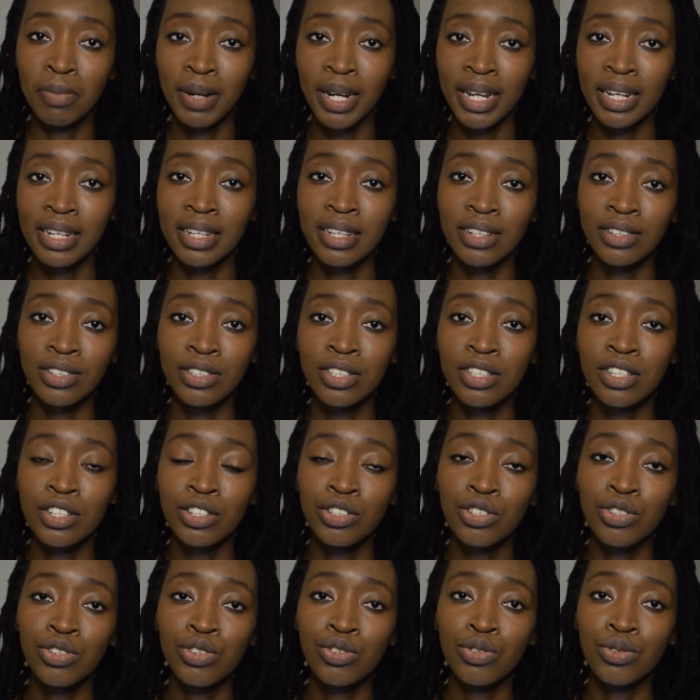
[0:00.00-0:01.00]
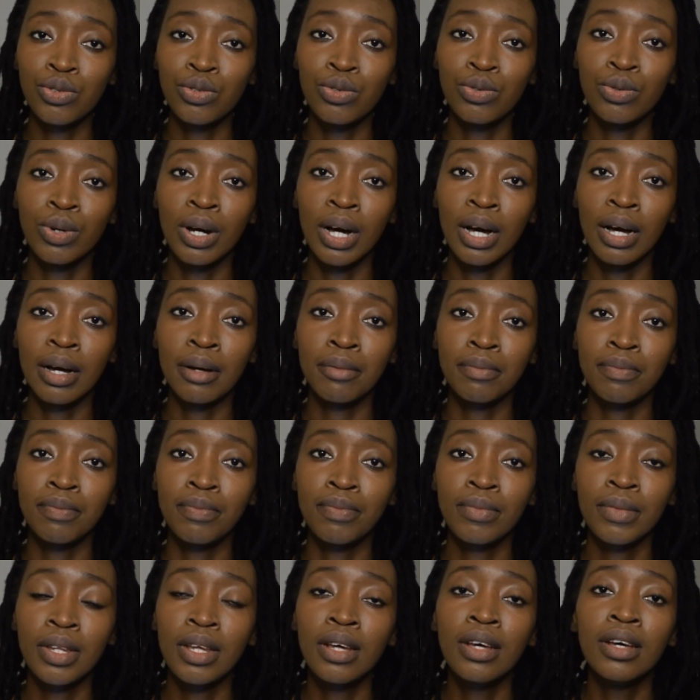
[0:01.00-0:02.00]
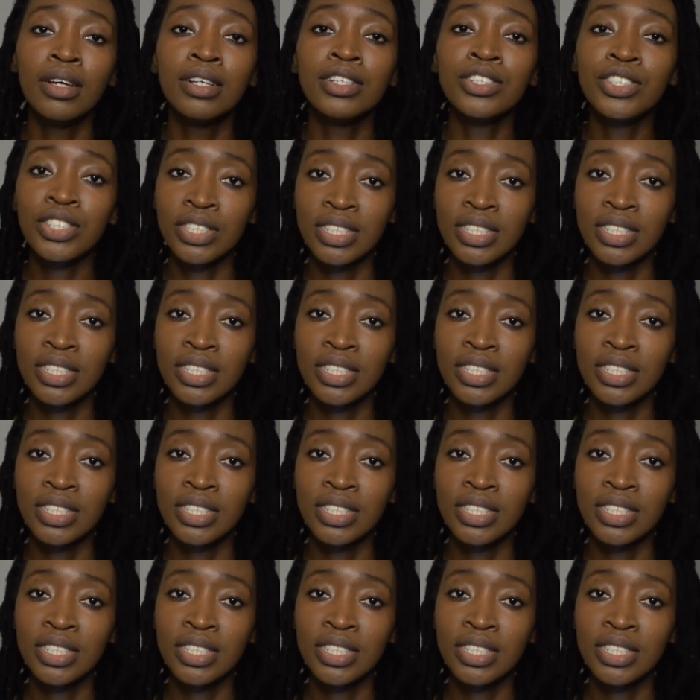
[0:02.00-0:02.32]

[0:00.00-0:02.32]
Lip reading: pled guilty to, she